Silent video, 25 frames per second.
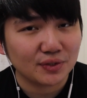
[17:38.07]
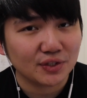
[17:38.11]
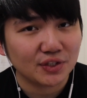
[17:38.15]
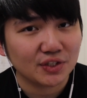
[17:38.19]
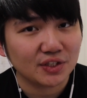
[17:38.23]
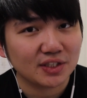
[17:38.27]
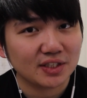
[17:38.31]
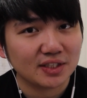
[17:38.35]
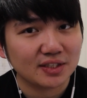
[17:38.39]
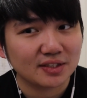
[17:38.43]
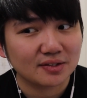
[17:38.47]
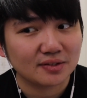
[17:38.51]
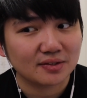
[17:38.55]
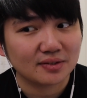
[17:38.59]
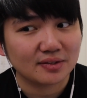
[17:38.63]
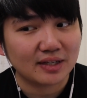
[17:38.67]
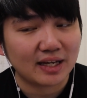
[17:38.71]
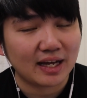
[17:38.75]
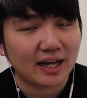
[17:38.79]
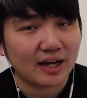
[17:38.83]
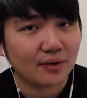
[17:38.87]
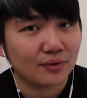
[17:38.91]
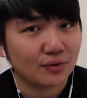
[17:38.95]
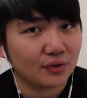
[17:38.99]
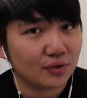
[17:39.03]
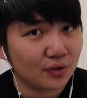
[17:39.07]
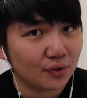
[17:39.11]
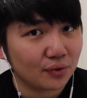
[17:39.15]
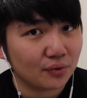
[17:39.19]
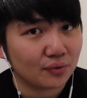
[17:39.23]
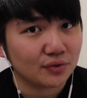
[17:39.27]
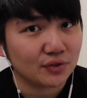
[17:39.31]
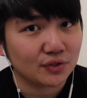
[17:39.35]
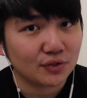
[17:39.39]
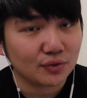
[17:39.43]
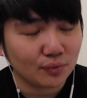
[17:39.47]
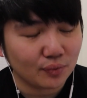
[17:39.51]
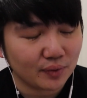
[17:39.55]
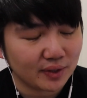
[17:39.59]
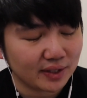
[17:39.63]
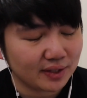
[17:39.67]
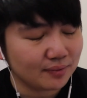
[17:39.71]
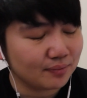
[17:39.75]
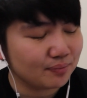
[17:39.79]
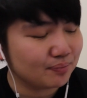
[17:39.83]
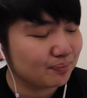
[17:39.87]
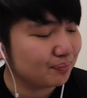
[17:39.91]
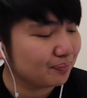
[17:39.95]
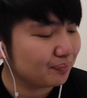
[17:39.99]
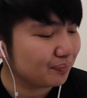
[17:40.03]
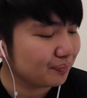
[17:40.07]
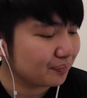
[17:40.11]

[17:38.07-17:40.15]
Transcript: which is how you're going to win.